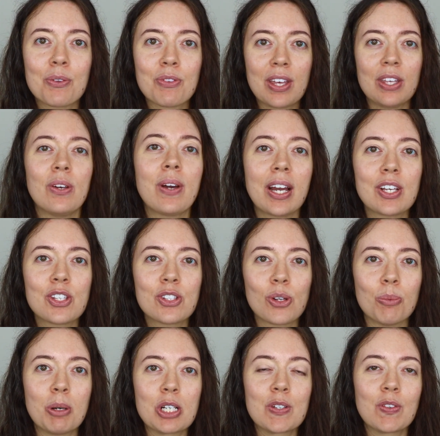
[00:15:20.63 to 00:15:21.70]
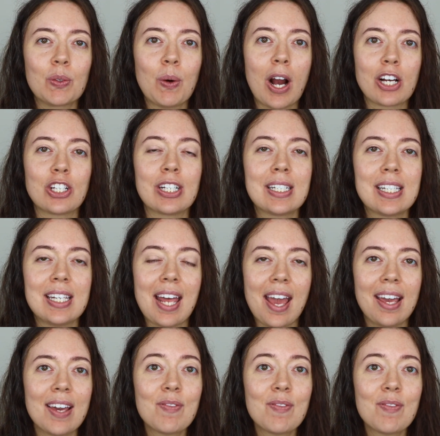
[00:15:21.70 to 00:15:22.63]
Thank you guys so much for watching today.